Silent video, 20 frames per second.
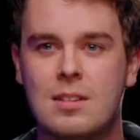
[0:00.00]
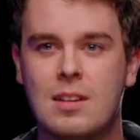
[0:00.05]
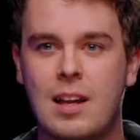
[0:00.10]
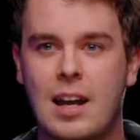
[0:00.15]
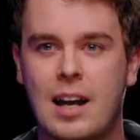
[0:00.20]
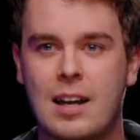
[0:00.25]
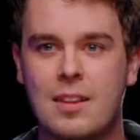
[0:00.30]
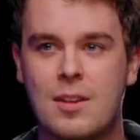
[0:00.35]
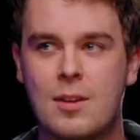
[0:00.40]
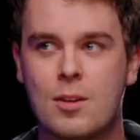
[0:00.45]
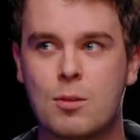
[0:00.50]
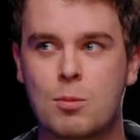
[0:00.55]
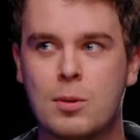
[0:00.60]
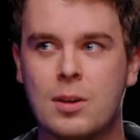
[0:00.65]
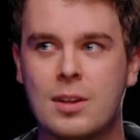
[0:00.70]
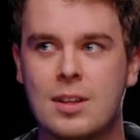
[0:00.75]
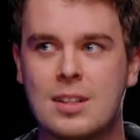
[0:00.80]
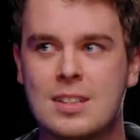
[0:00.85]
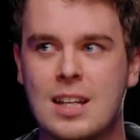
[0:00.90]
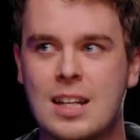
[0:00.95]
had this
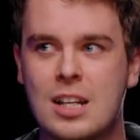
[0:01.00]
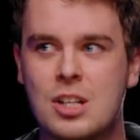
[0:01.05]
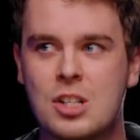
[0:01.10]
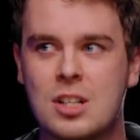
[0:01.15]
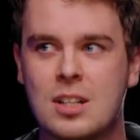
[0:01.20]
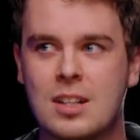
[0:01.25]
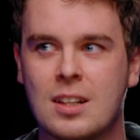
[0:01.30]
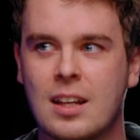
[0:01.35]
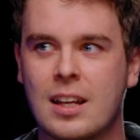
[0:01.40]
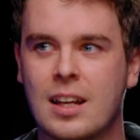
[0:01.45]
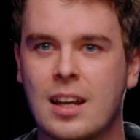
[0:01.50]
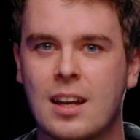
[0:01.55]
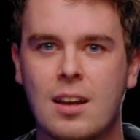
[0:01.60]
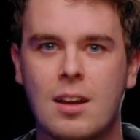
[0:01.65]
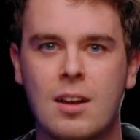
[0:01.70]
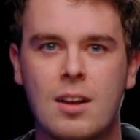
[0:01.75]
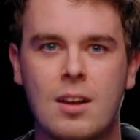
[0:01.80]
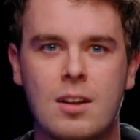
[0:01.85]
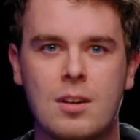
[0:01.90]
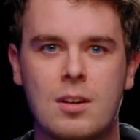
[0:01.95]
realization, like,
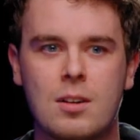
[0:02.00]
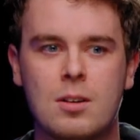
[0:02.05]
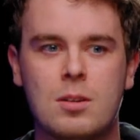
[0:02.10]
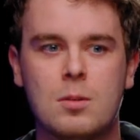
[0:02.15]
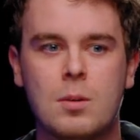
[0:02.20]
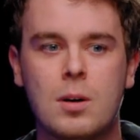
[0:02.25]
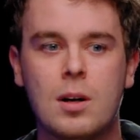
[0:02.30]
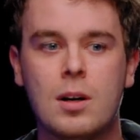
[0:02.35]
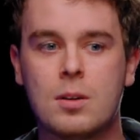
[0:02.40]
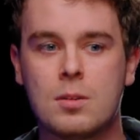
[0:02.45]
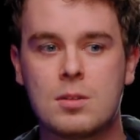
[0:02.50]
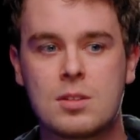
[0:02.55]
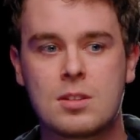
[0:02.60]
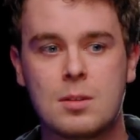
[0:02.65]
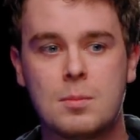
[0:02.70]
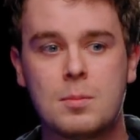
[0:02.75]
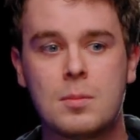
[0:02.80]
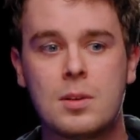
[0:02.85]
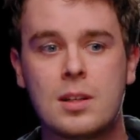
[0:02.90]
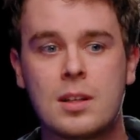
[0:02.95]
whoa,
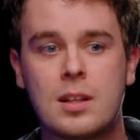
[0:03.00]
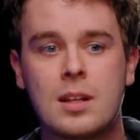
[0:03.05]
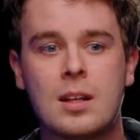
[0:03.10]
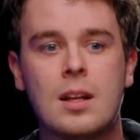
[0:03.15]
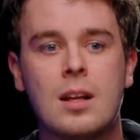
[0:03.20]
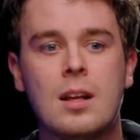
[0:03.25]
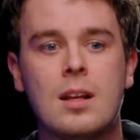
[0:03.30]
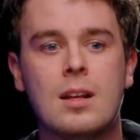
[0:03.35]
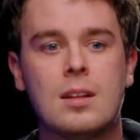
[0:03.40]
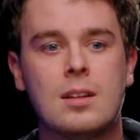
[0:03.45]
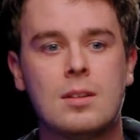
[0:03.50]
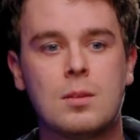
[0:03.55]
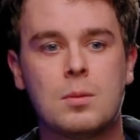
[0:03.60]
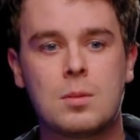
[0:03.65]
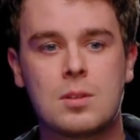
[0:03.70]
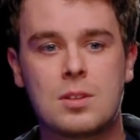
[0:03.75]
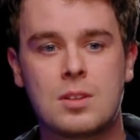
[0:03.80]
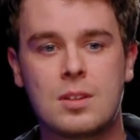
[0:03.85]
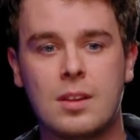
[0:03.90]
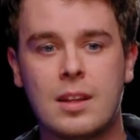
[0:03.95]
someone
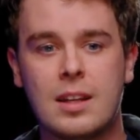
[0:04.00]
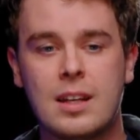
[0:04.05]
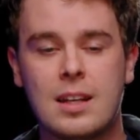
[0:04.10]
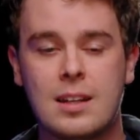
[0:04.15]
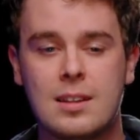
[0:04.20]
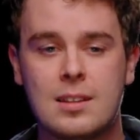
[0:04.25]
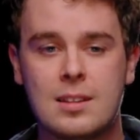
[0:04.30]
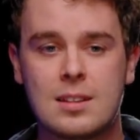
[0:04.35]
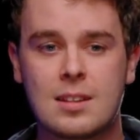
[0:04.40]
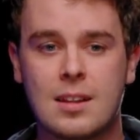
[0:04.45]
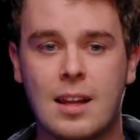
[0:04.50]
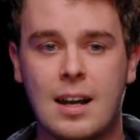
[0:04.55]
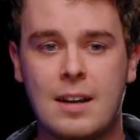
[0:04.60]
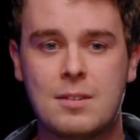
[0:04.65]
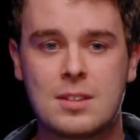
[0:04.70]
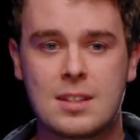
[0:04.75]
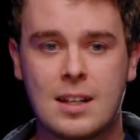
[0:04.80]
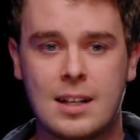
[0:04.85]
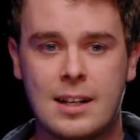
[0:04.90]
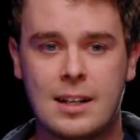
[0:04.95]
was in this
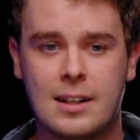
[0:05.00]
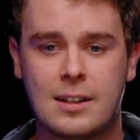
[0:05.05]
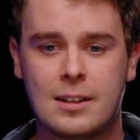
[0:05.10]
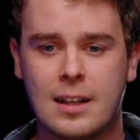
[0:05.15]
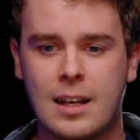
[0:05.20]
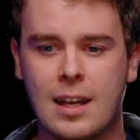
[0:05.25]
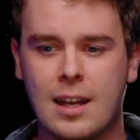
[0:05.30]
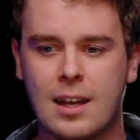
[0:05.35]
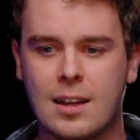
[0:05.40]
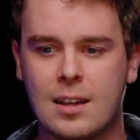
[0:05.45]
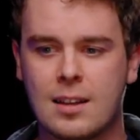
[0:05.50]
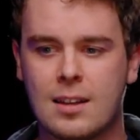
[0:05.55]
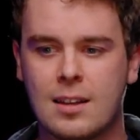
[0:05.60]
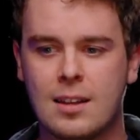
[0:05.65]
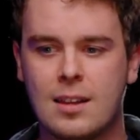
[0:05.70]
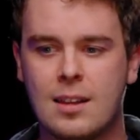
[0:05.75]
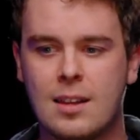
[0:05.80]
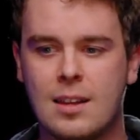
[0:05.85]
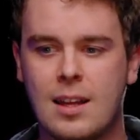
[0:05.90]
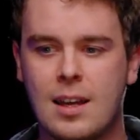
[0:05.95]
lifestyle
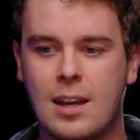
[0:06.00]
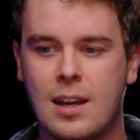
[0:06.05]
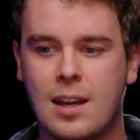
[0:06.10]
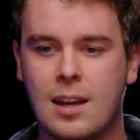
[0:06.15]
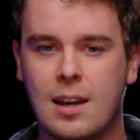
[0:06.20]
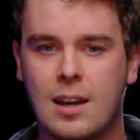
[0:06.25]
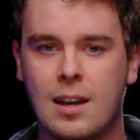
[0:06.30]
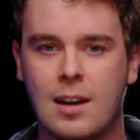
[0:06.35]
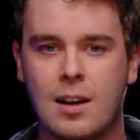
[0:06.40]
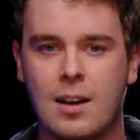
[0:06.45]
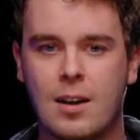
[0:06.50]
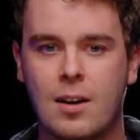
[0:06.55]
and they